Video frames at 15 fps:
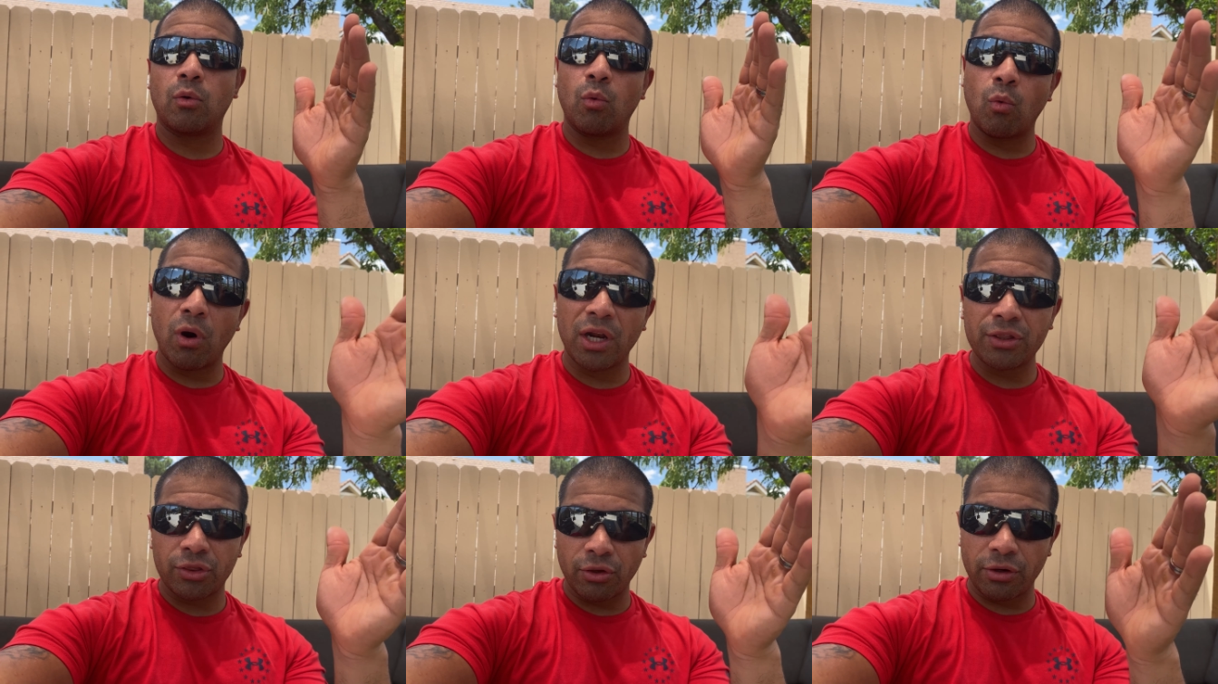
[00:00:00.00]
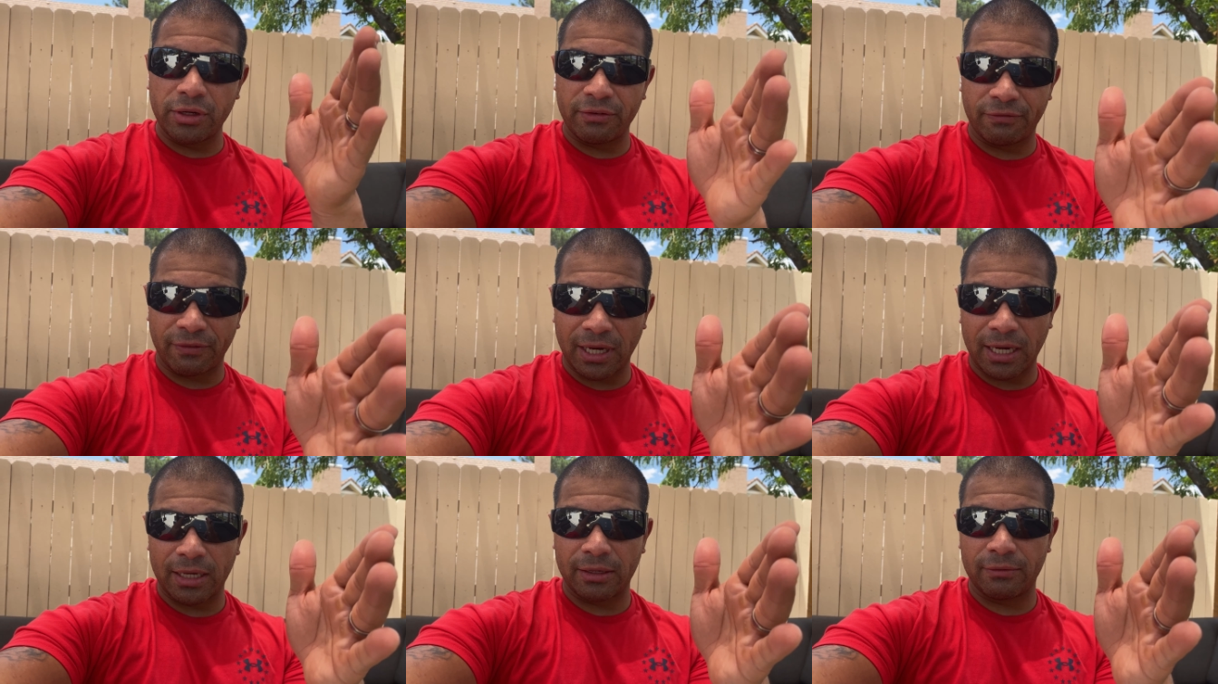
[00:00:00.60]

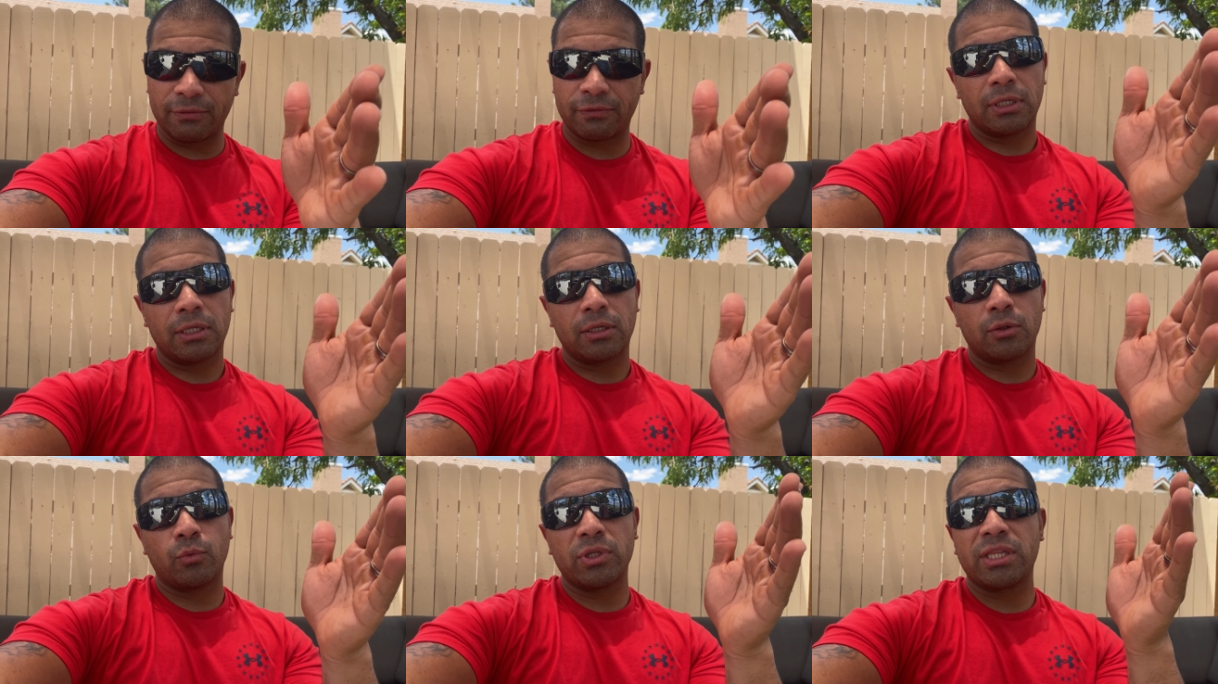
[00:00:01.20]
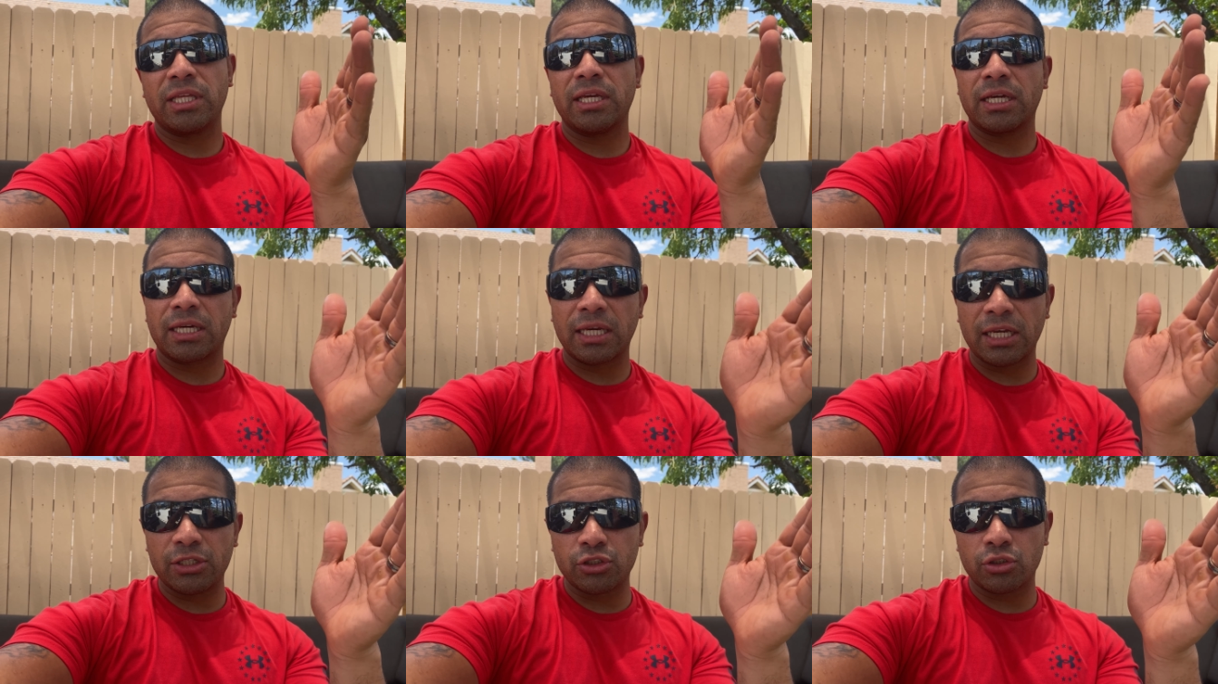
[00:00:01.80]
135 with the
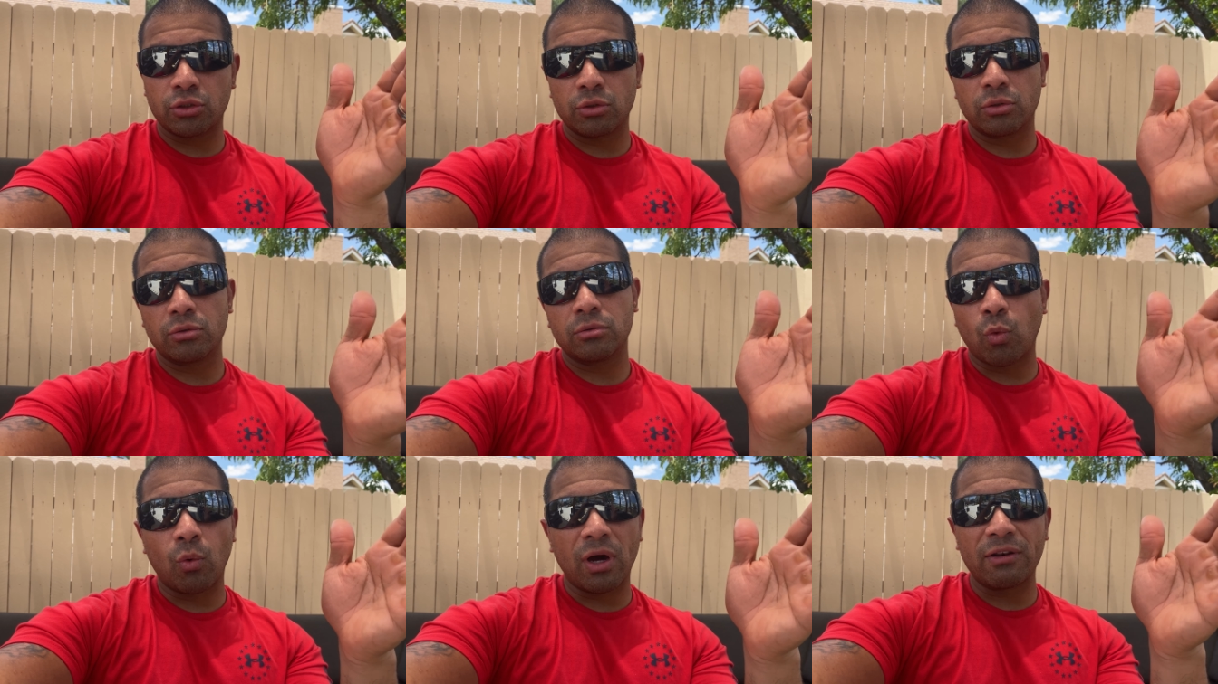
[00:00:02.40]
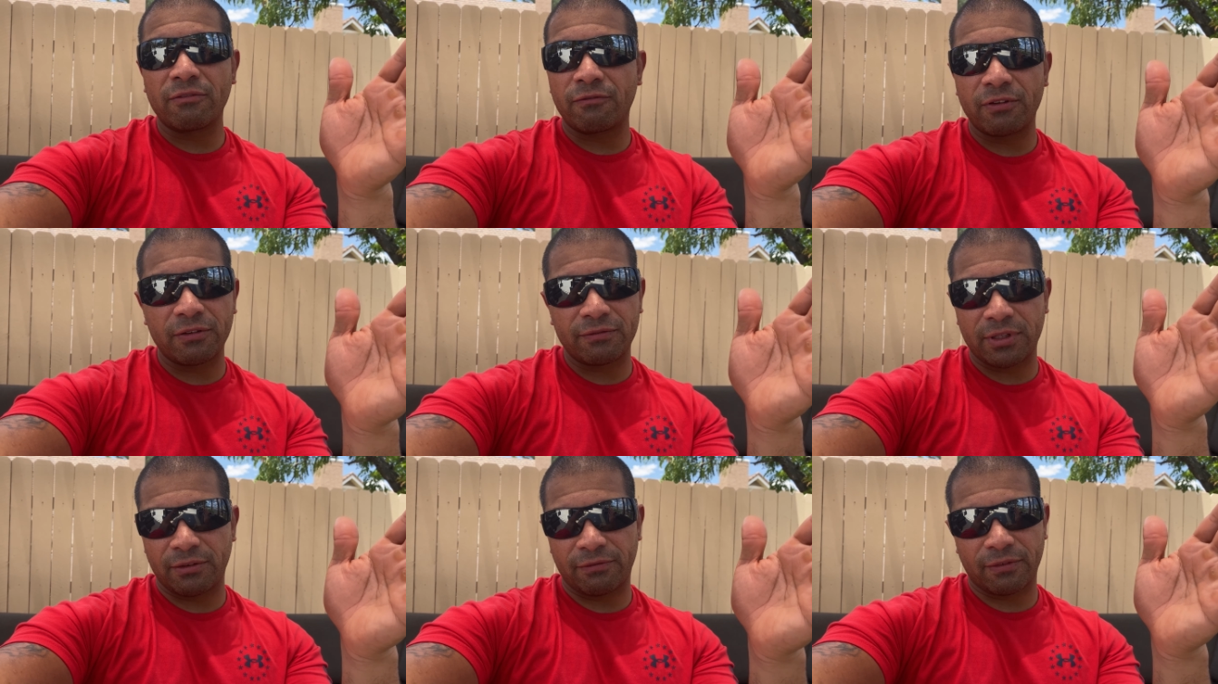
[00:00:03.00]
occasional
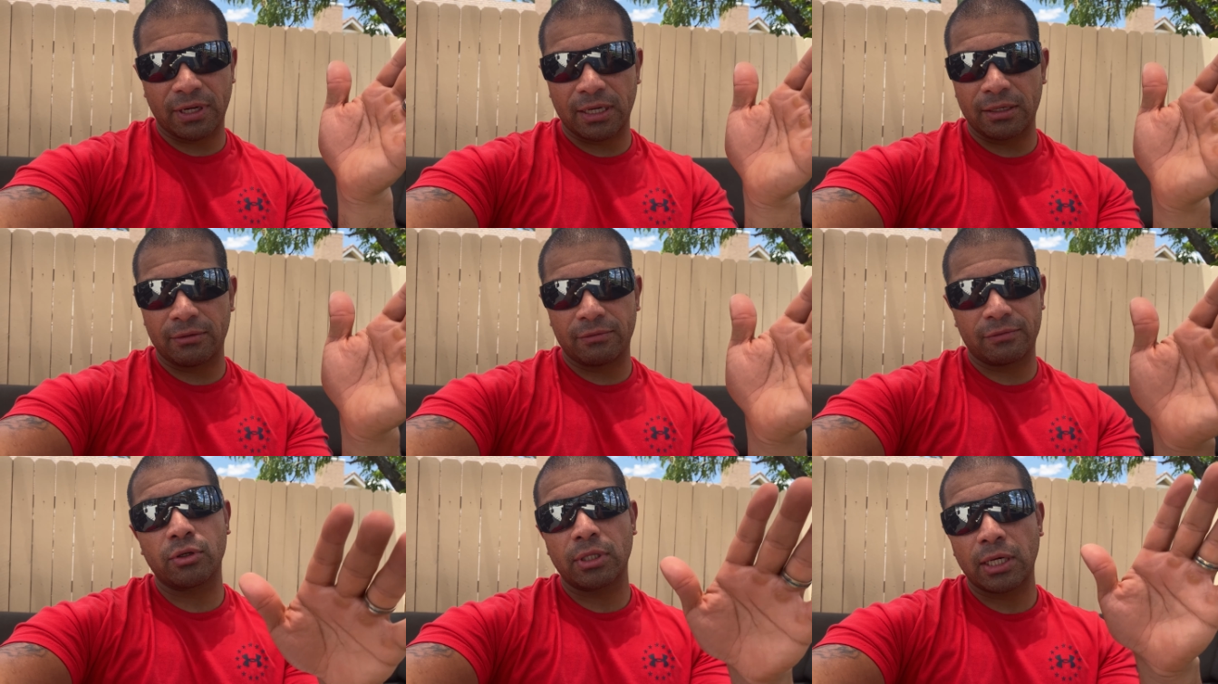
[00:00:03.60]
155.